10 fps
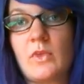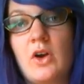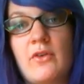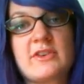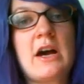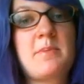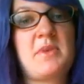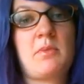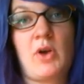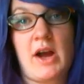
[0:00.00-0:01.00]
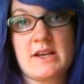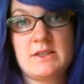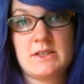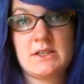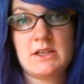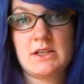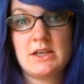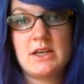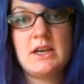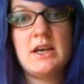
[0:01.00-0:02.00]
over top your breast
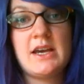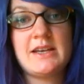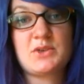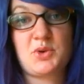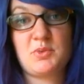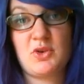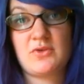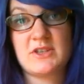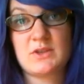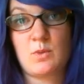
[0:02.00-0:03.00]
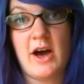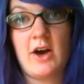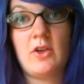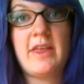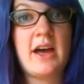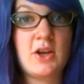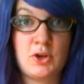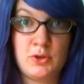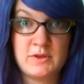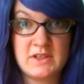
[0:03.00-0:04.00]
is removed as well. That
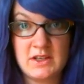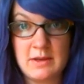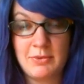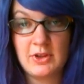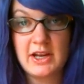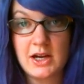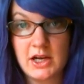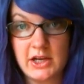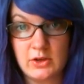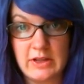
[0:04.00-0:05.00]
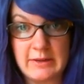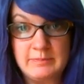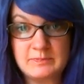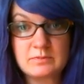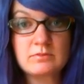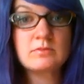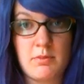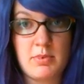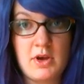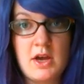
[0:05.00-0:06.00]
includes the nipple and areola.
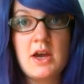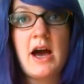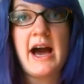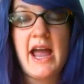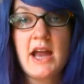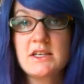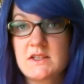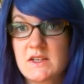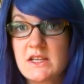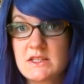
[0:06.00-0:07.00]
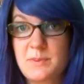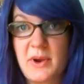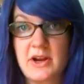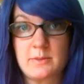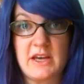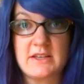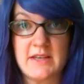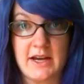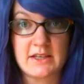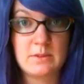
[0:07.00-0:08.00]
I had a skin-sparing
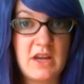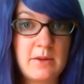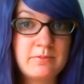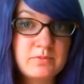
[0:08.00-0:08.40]
mastectomy.